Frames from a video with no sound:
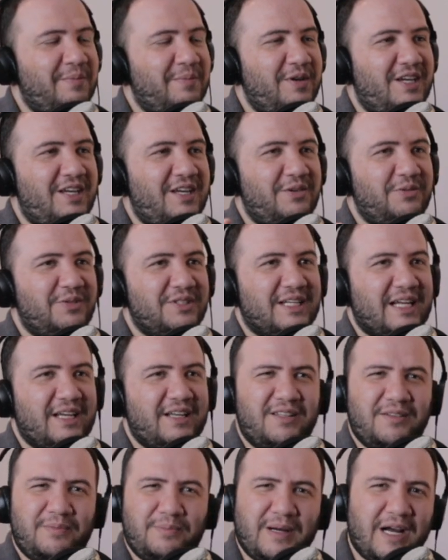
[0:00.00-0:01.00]
He was like
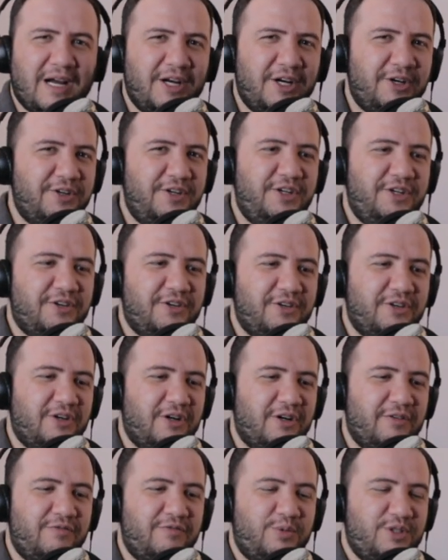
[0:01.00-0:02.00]
the pioneer
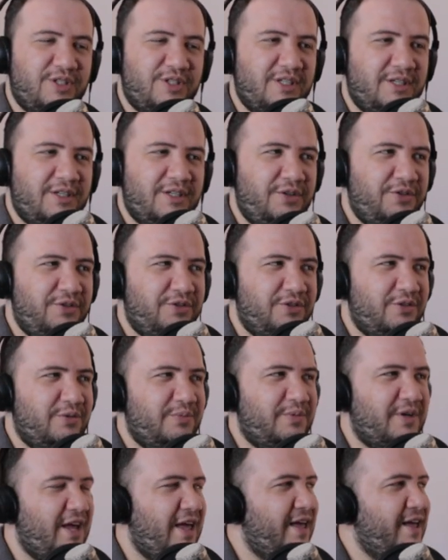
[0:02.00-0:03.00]
of Brazilian YouTube,
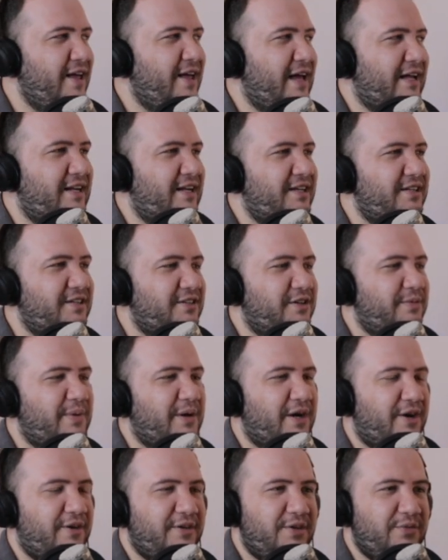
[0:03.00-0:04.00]
and he did a
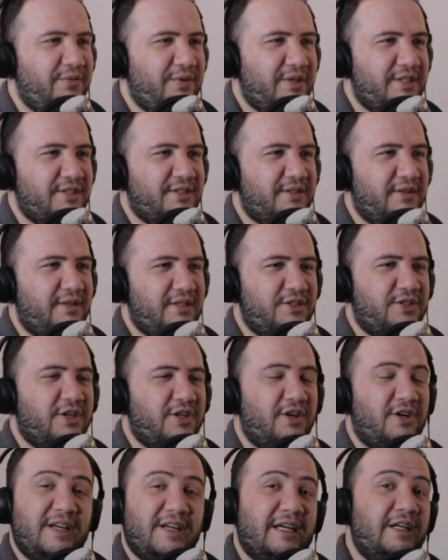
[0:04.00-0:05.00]
parody with the
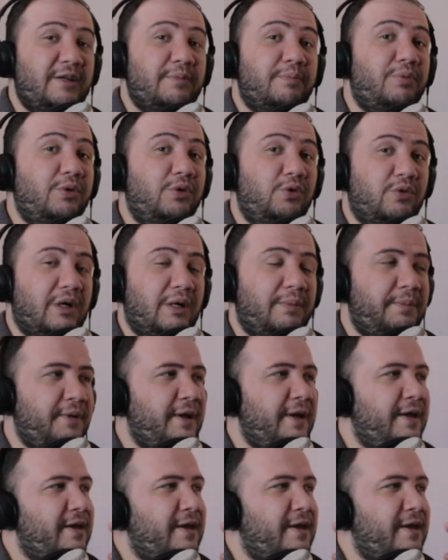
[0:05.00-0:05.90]
song, and it blew up.